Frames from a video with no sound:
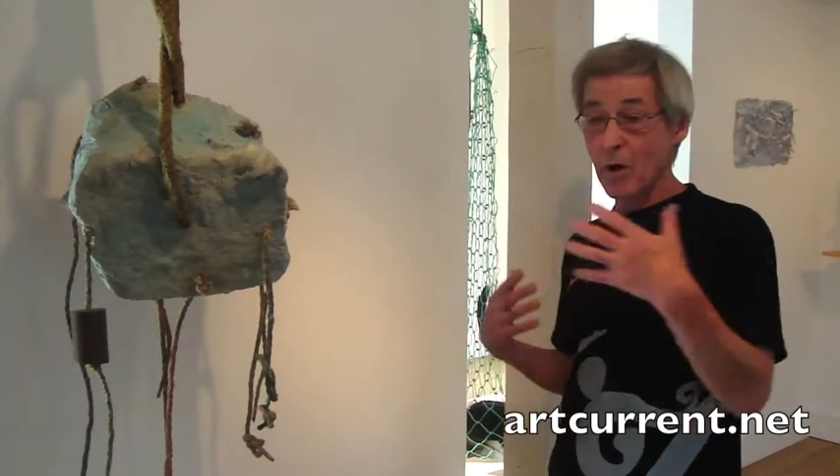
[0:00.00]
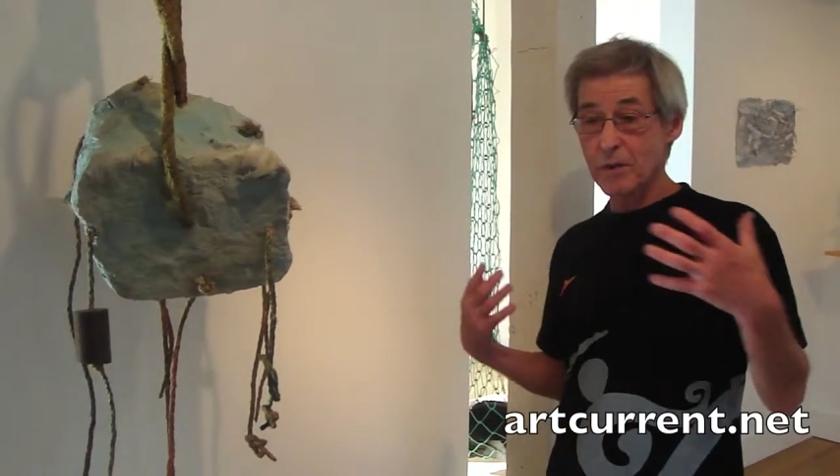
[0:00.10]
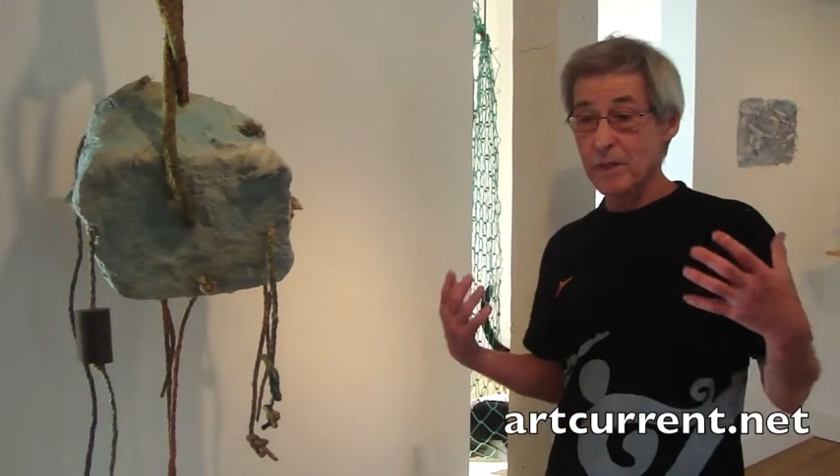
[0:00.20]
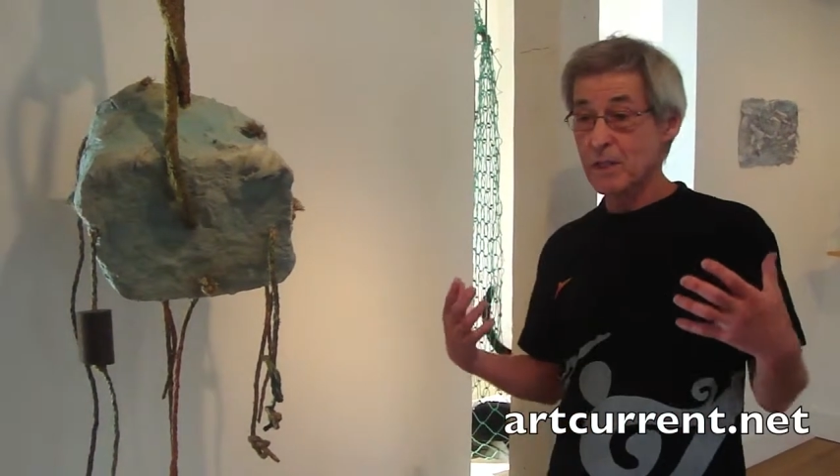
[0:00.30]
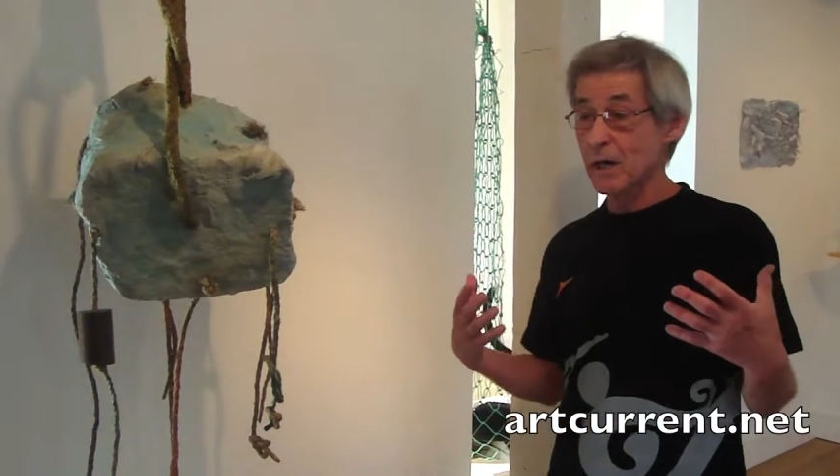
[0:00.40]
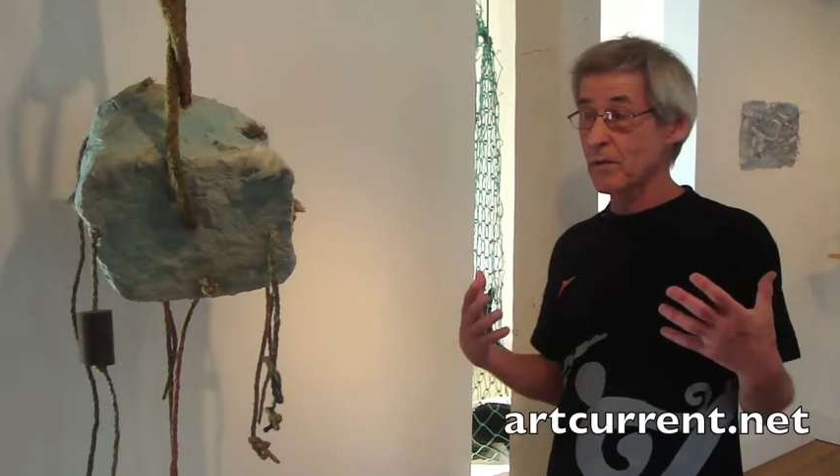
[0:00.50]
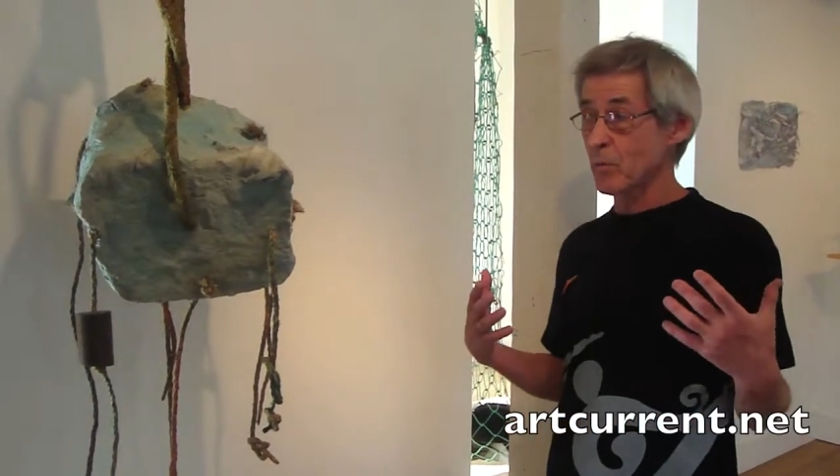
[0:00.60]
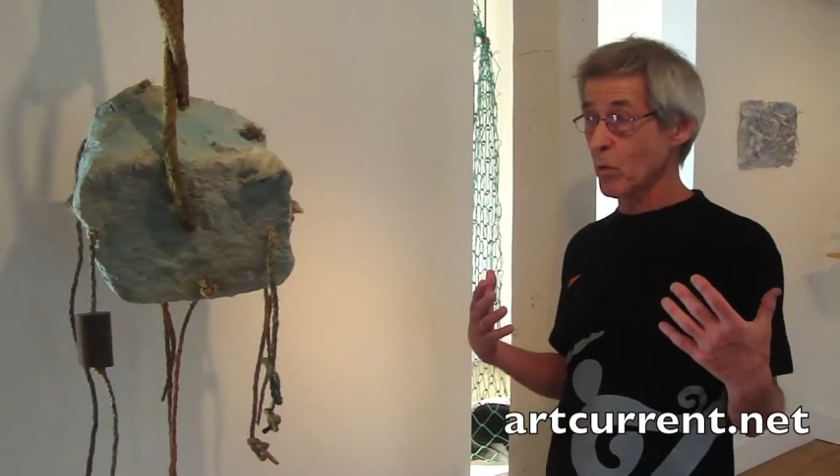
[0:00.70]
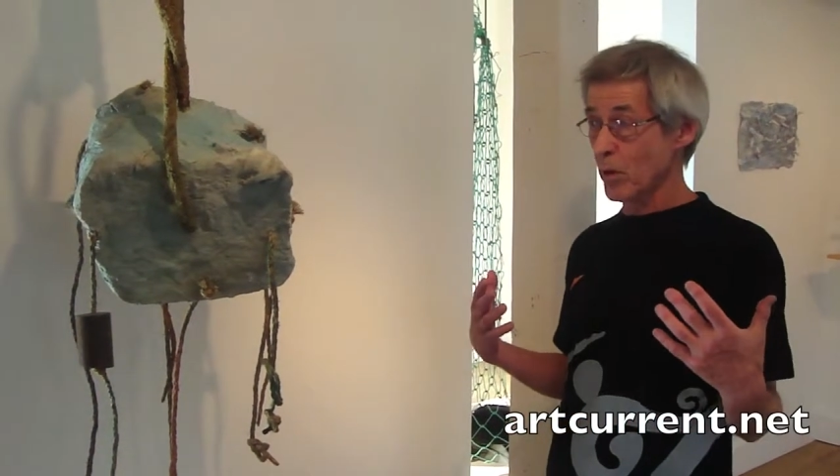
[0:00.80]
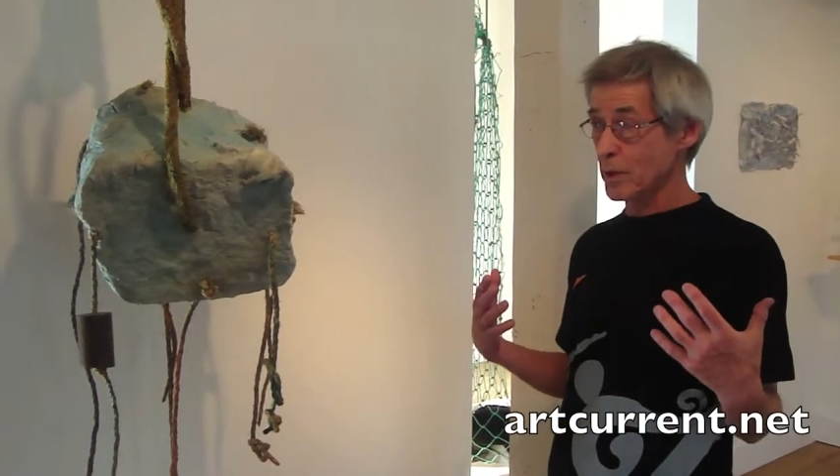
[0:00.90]
came all these
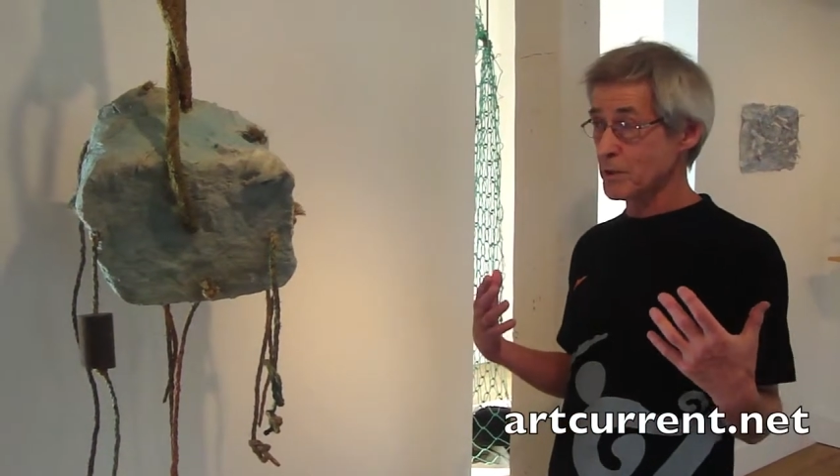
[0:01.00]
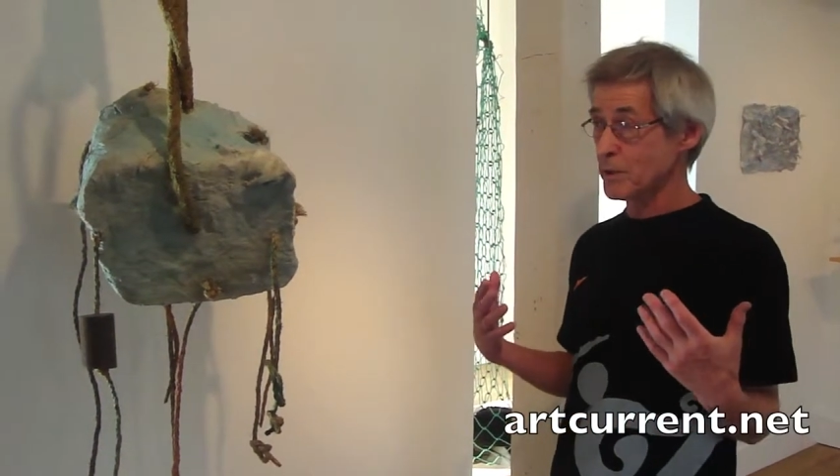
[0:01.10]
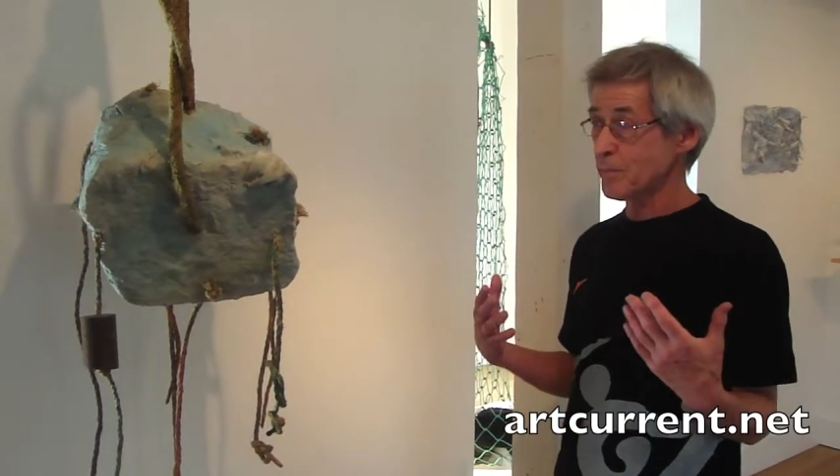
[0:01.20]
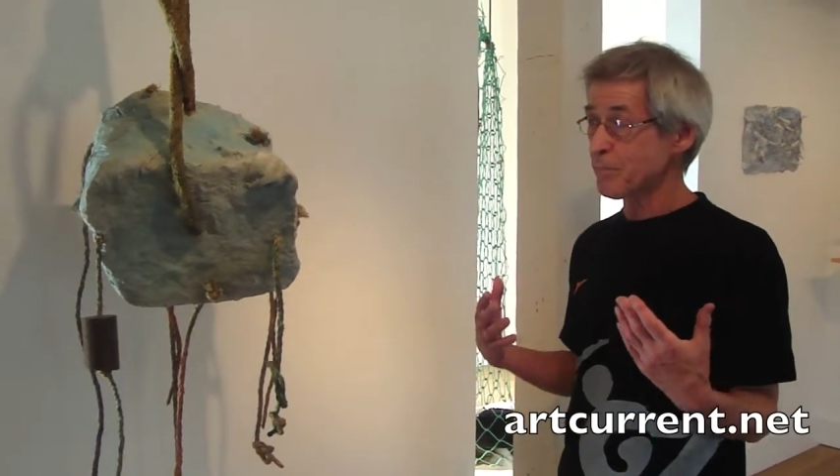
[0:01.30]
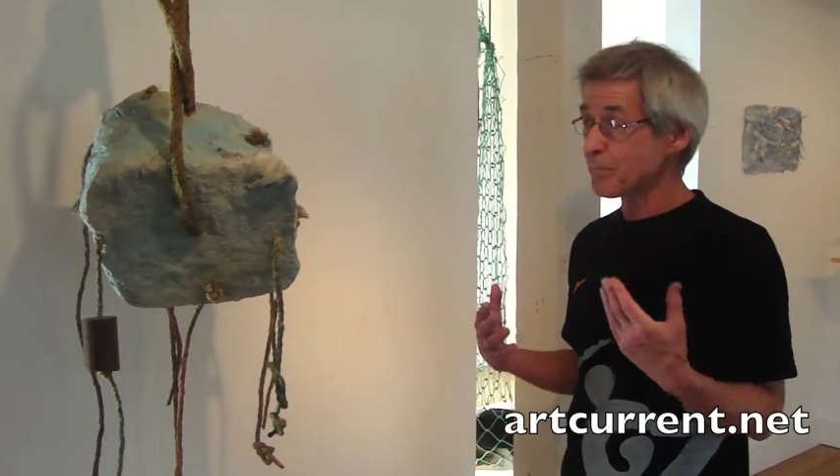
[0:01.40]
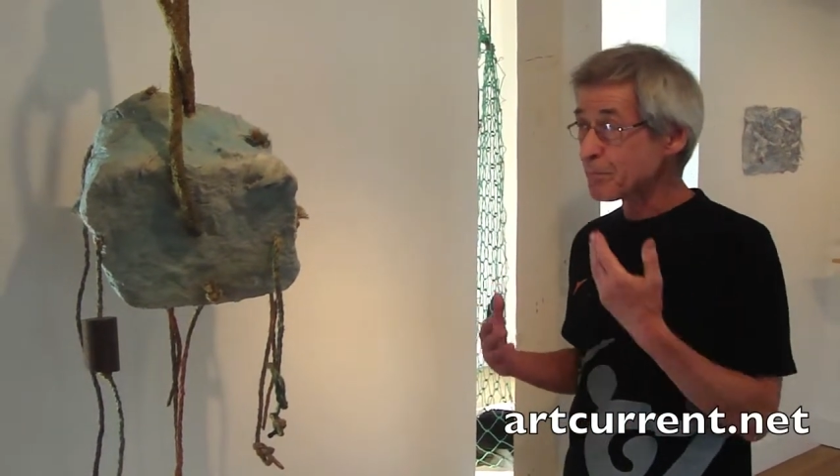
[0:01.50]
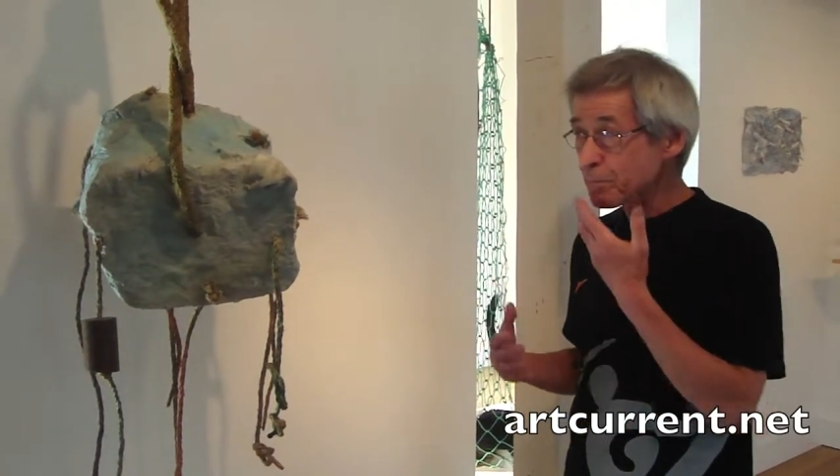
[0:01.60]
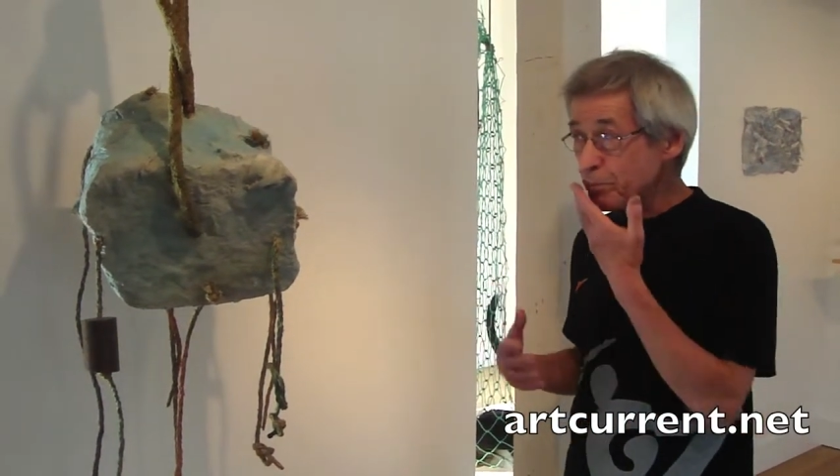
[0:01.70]
other works.